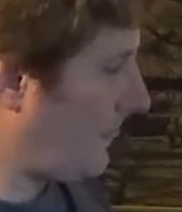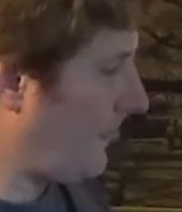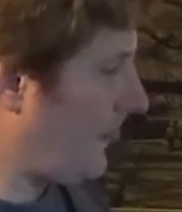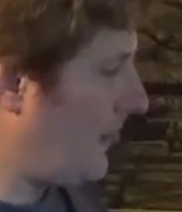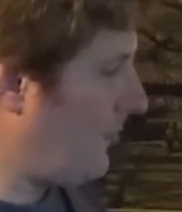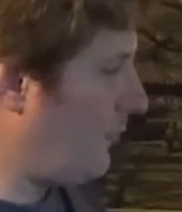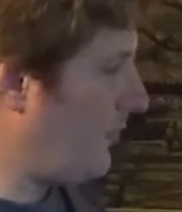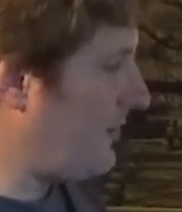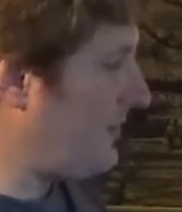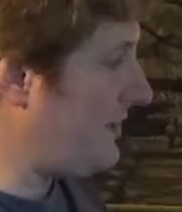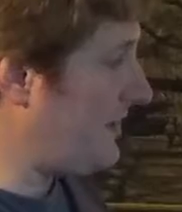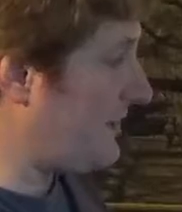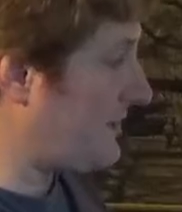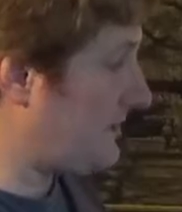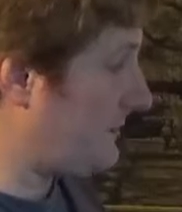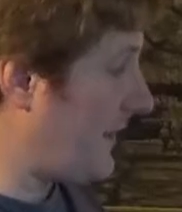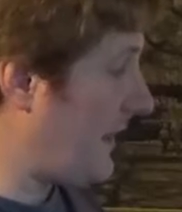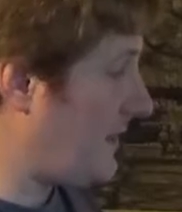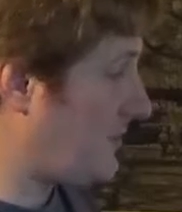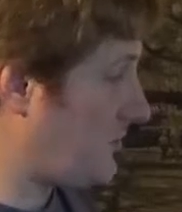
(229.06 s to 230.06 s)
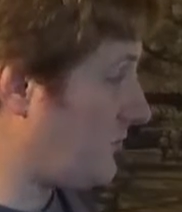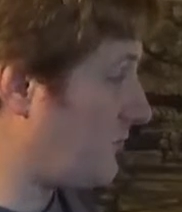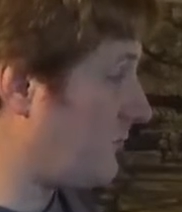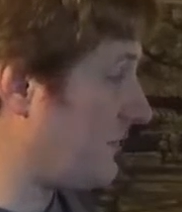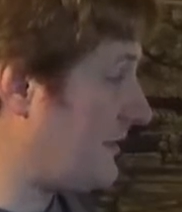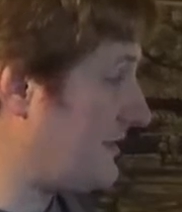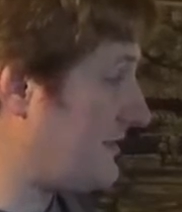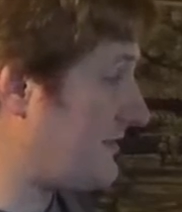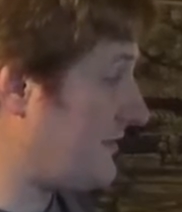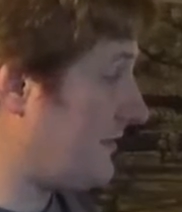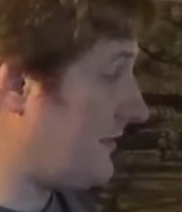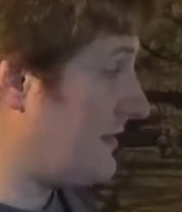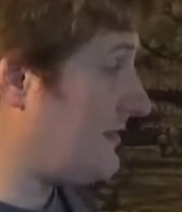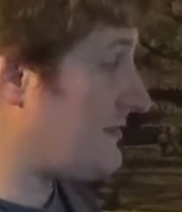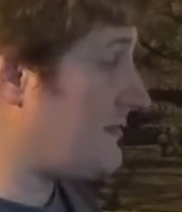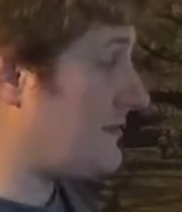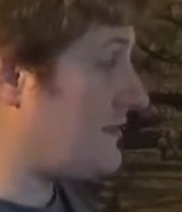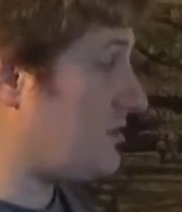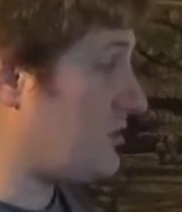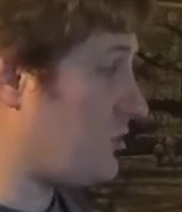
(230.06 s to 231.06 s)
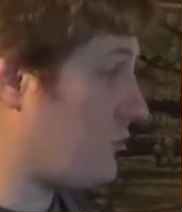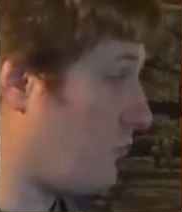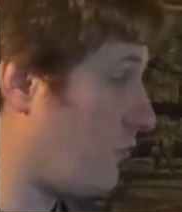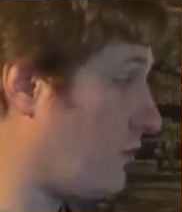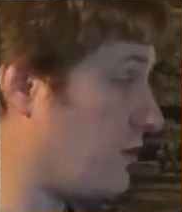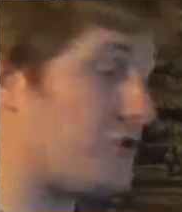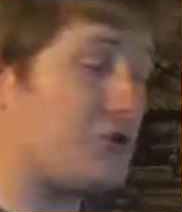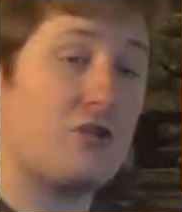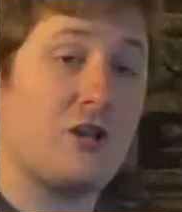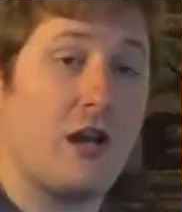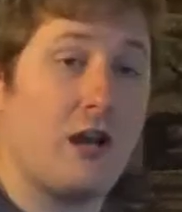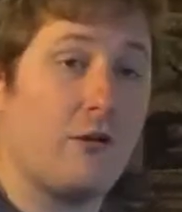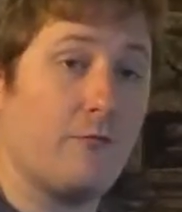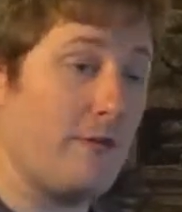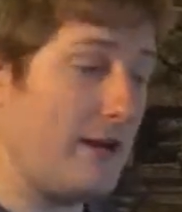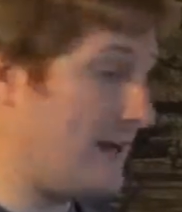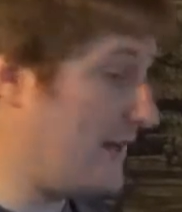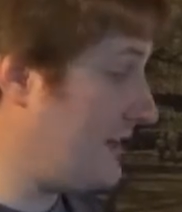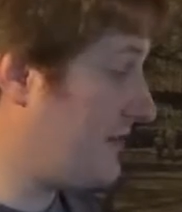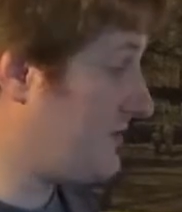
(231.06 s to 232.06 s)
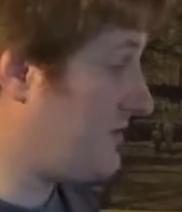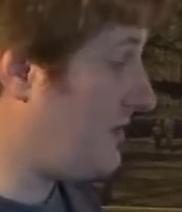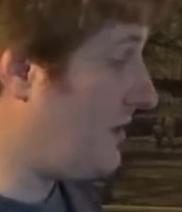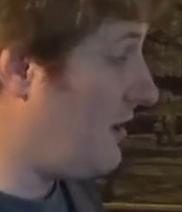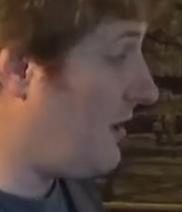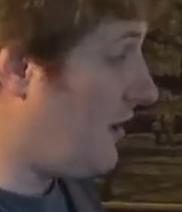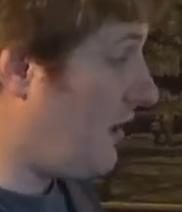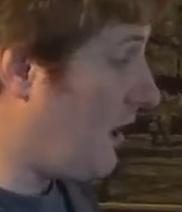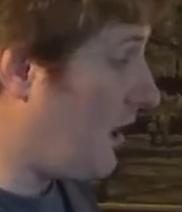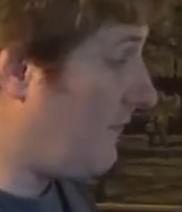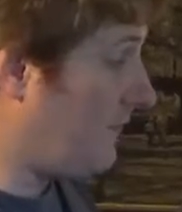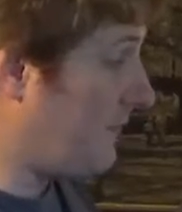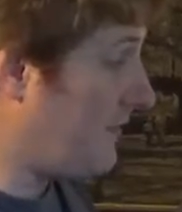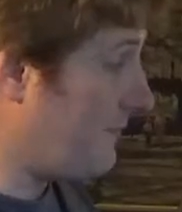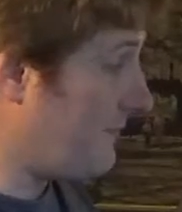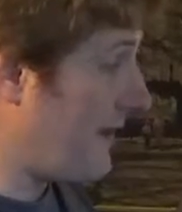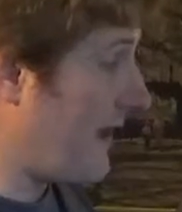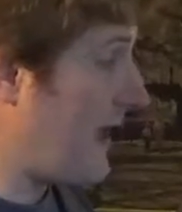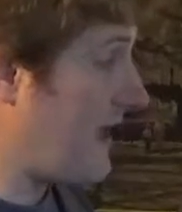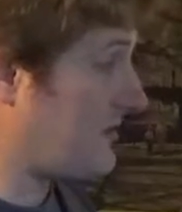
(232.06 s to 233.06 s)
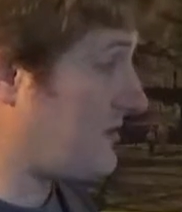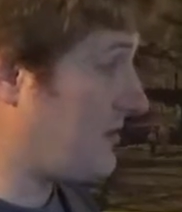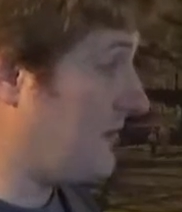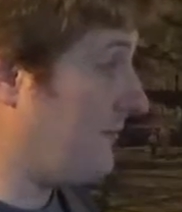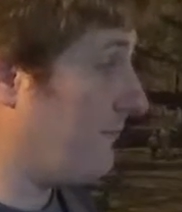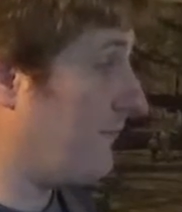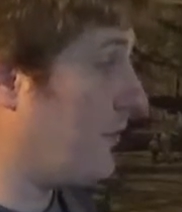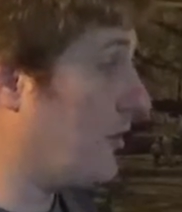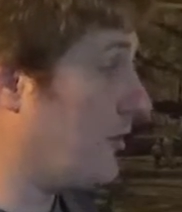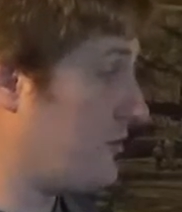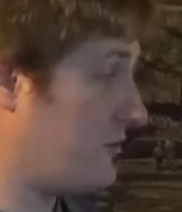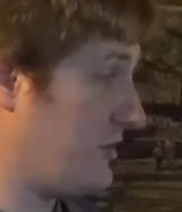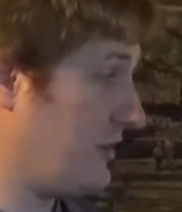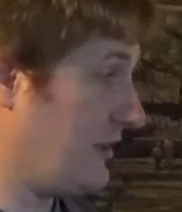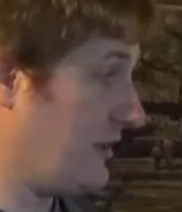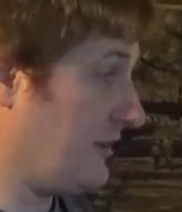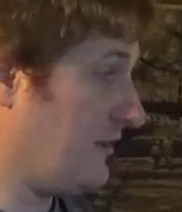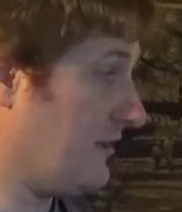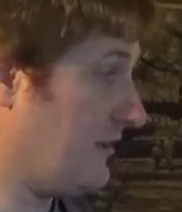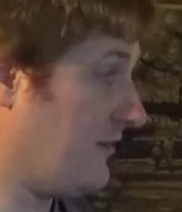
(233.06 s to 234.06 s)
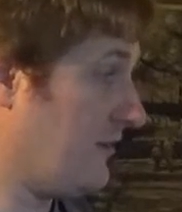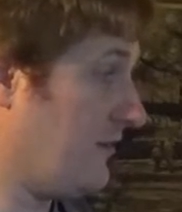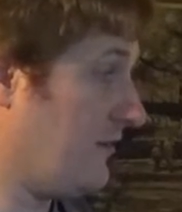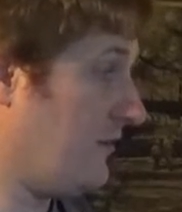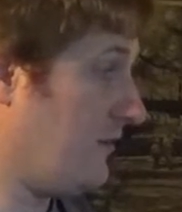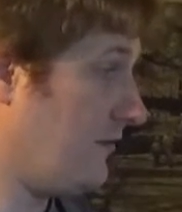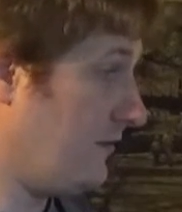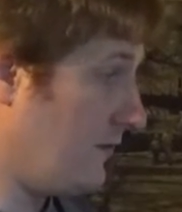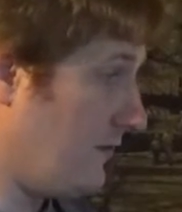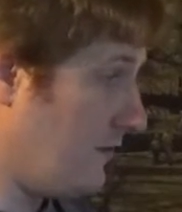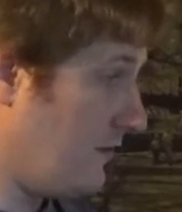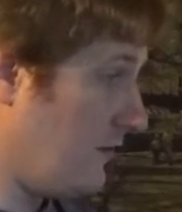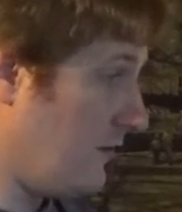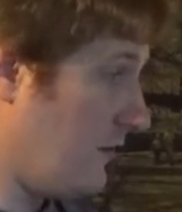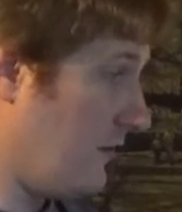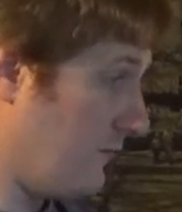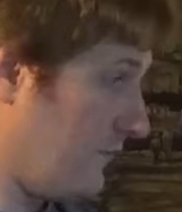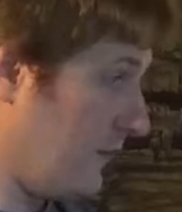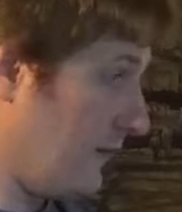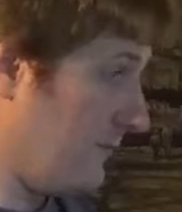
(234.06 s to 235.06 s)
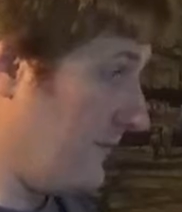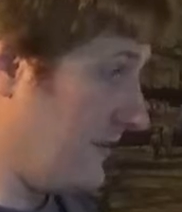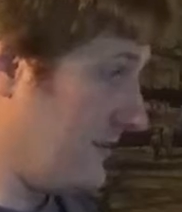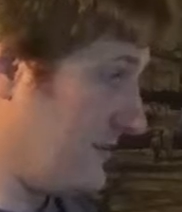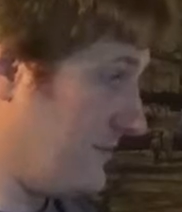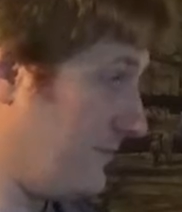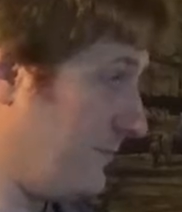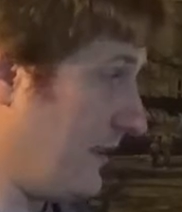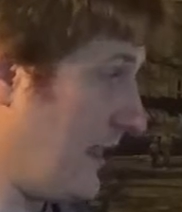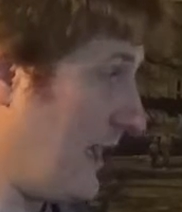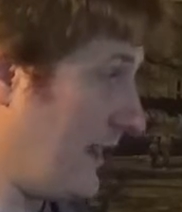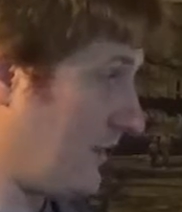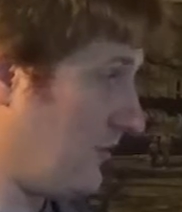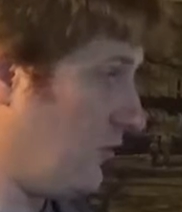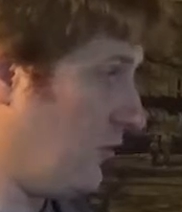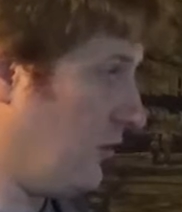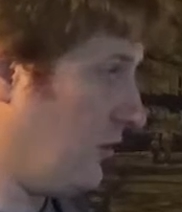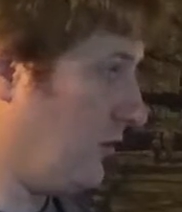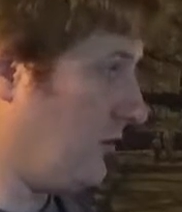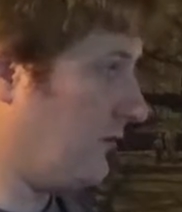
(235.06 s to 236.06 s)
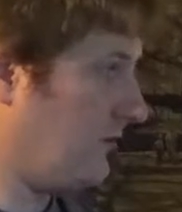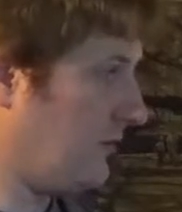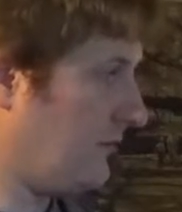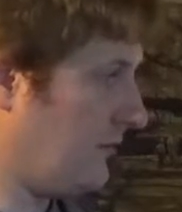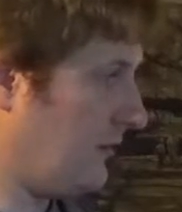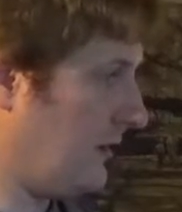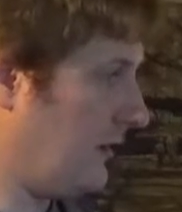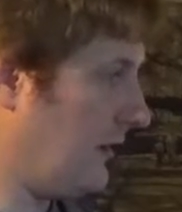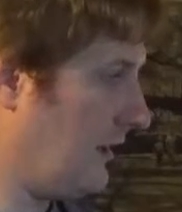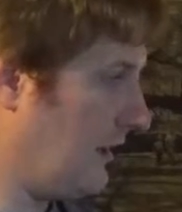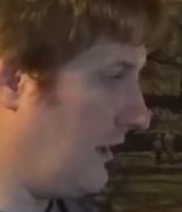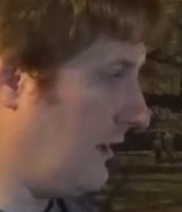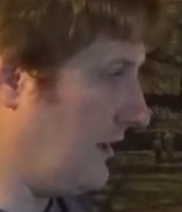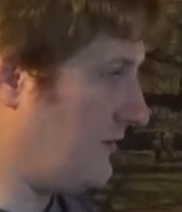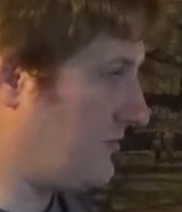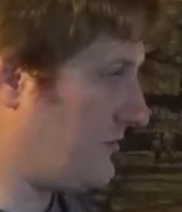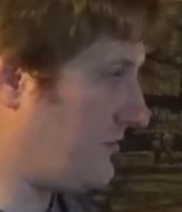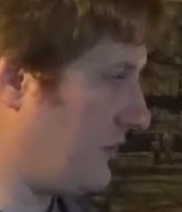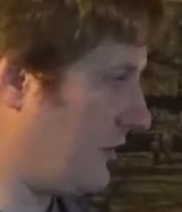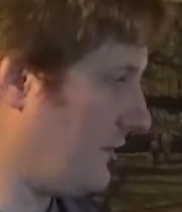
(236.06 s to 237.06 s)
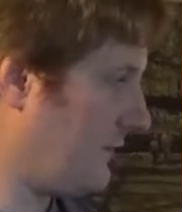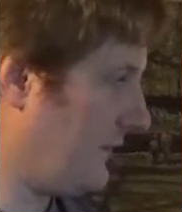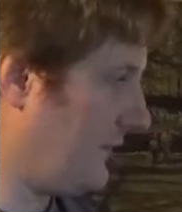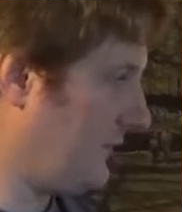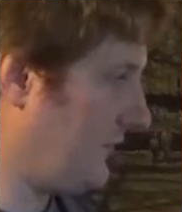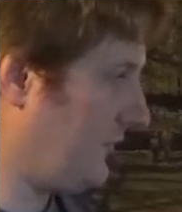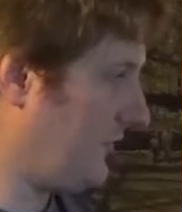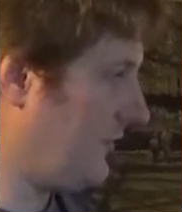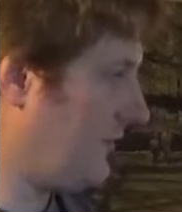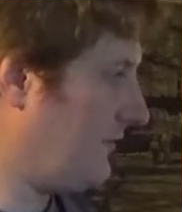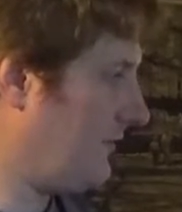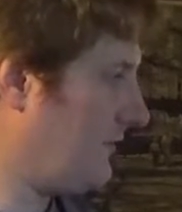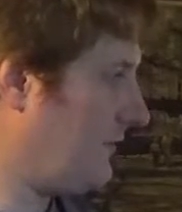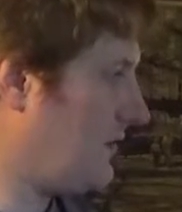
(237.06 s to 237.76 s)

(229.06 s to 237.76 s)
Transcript: And when the expansion reaches, this is the Schwarzschild radius of the mass emerging from this black hole surface.